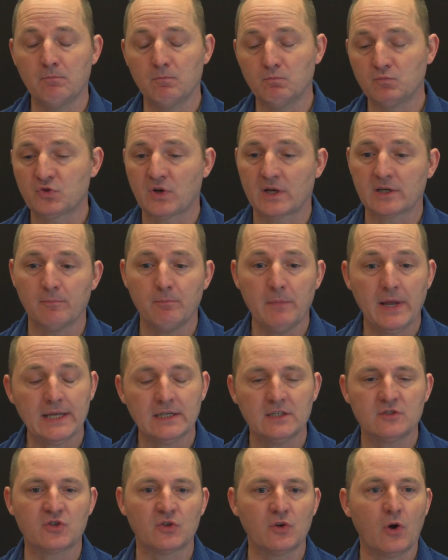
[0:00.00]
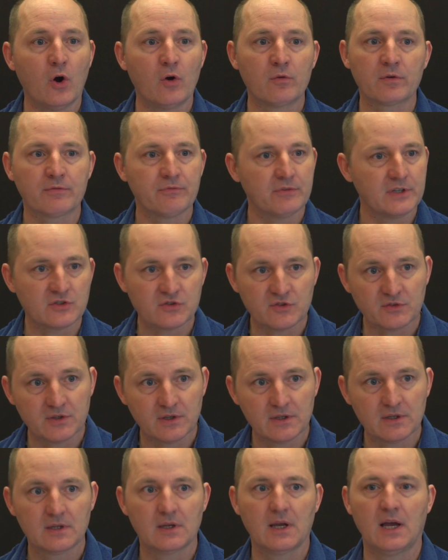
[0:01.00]
trying to manage overfished
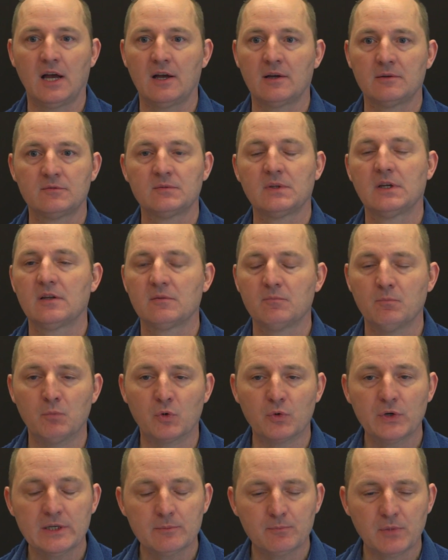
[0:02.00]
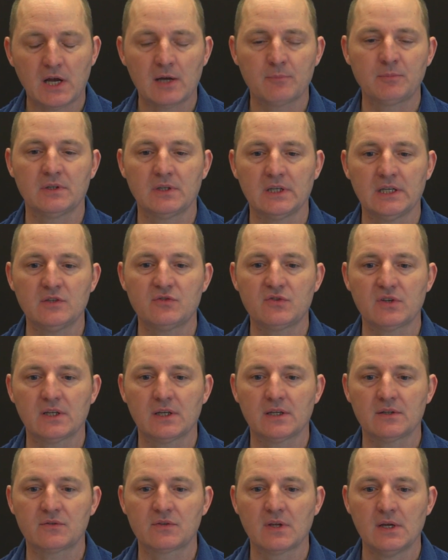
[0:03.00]
marine
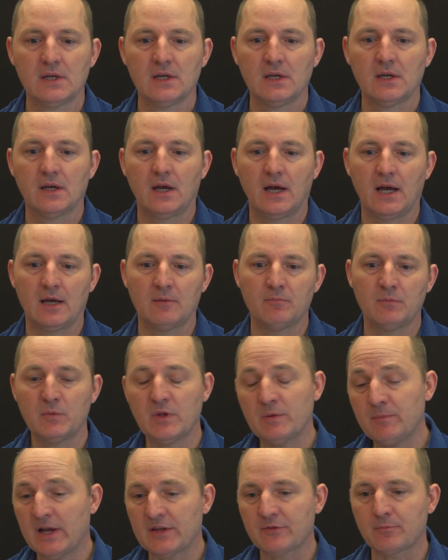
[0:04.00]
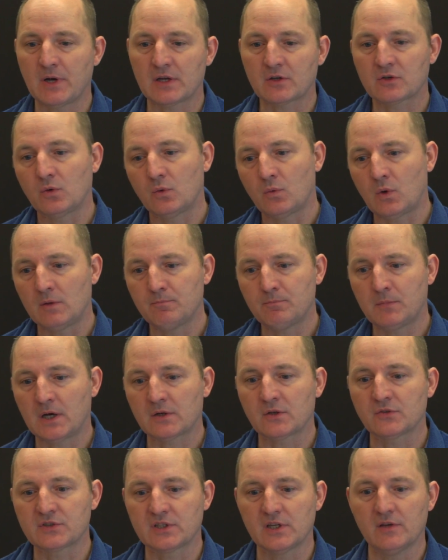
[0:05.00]
populations, the mathematical
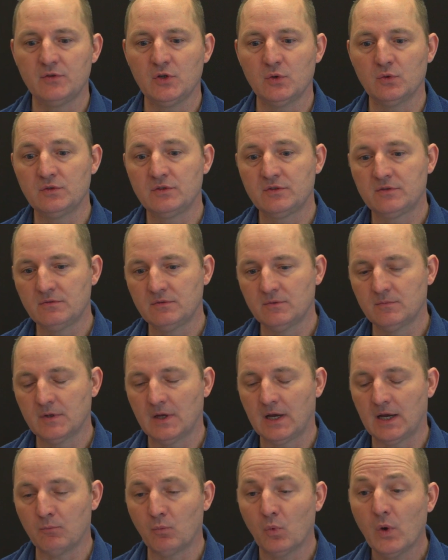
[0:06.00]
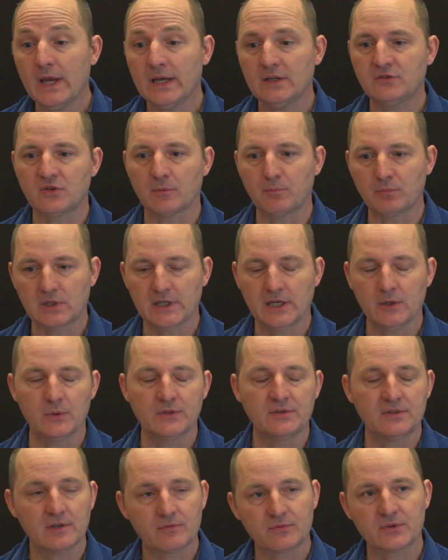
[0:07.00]
models give you ways to play
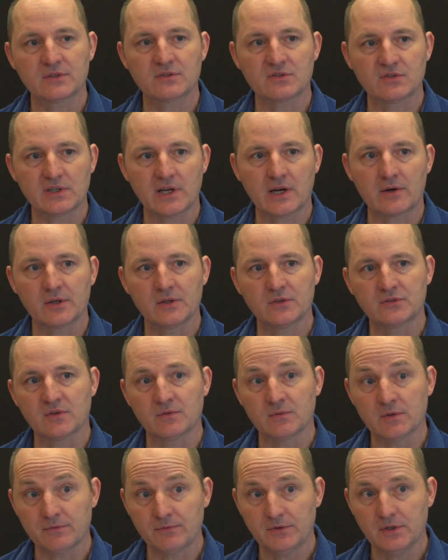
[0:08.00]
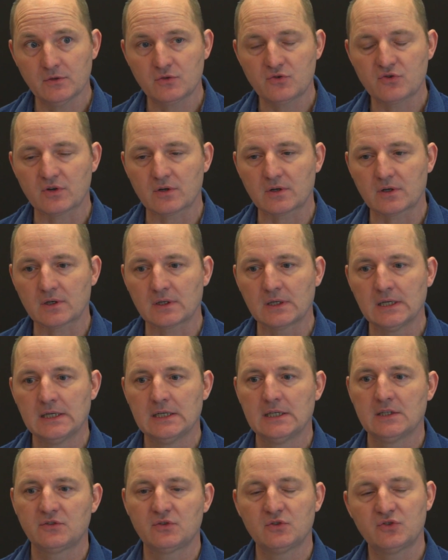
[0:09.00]
with different scenarios of the future
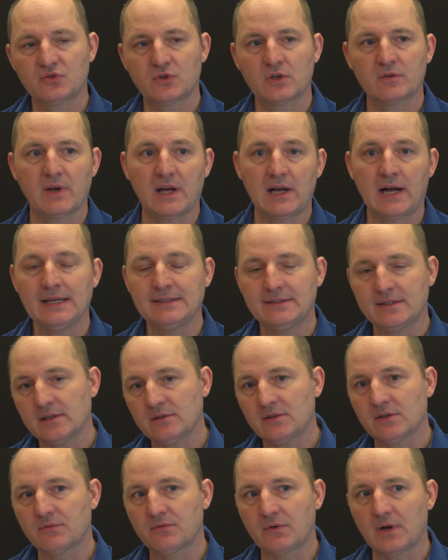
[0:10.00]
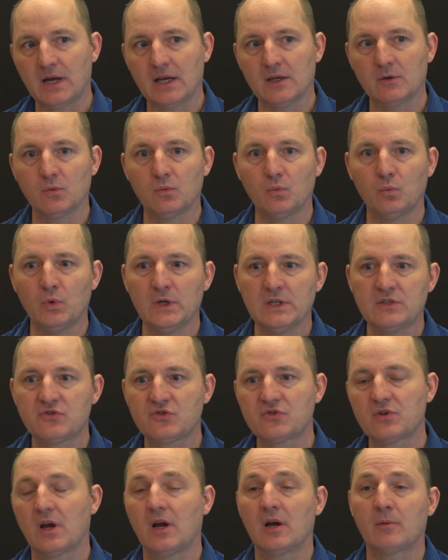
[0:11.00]
to sort of identify
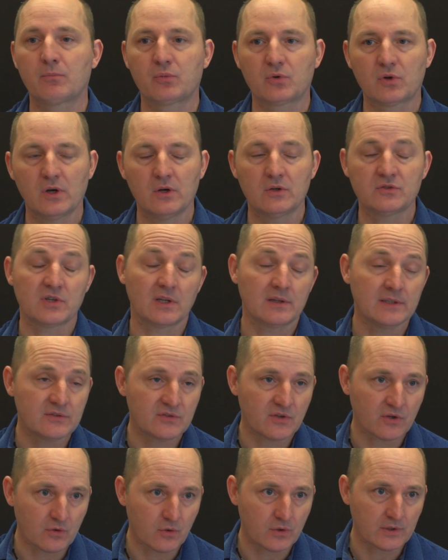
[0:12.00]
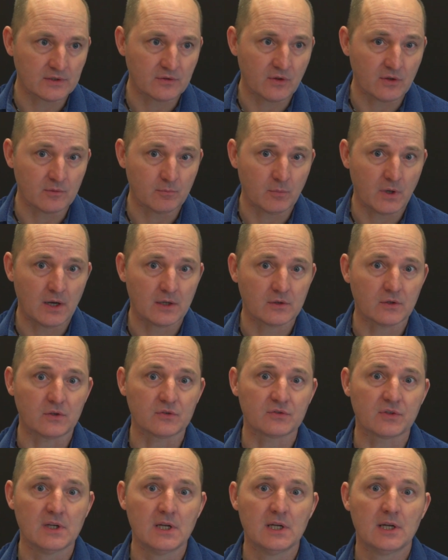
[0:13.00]
which approach, at least according to the
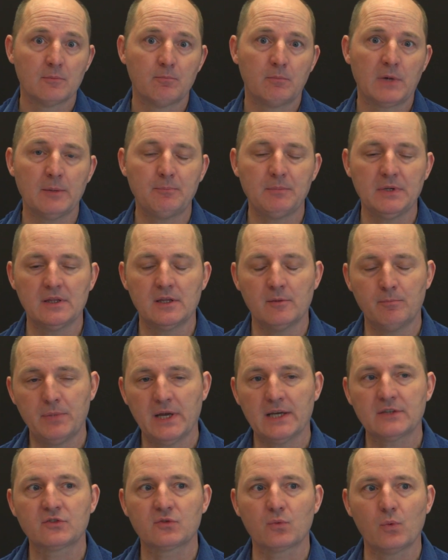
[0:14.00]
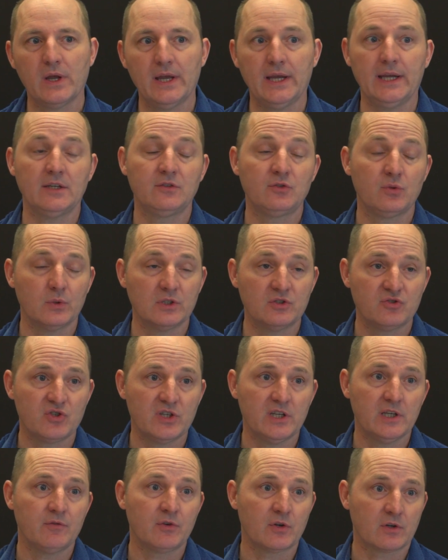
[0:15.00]
models, might be the best way to
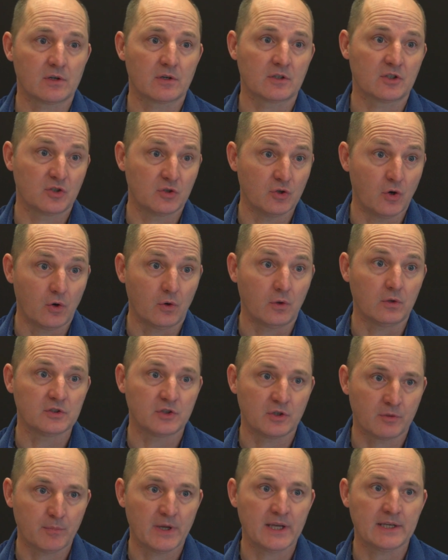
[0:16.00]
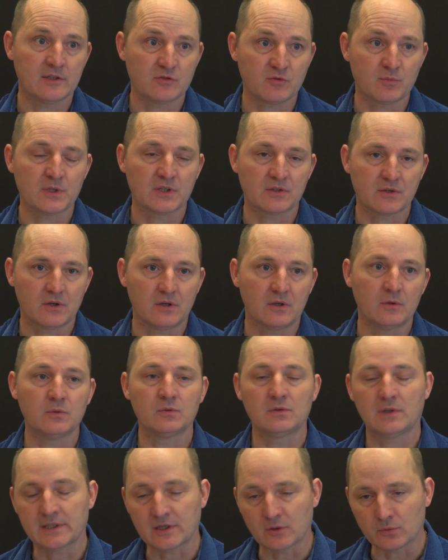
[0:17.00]
achieve your goals, your management goal,
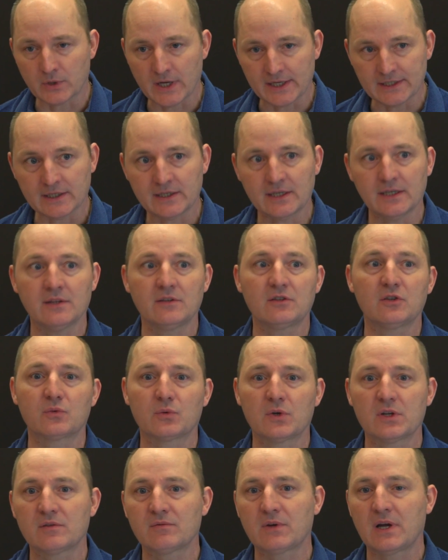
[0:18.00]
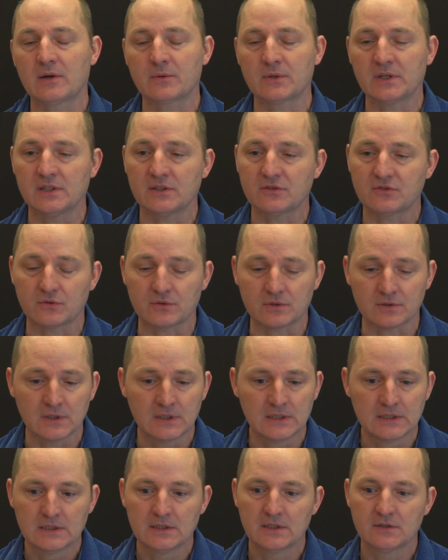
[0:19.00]
like eradicate the coronavirus or
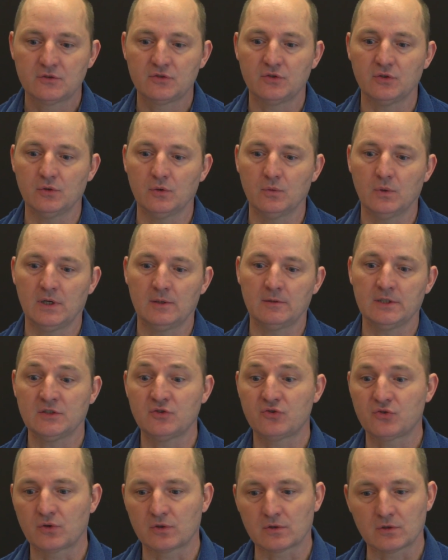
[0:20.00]
to ensure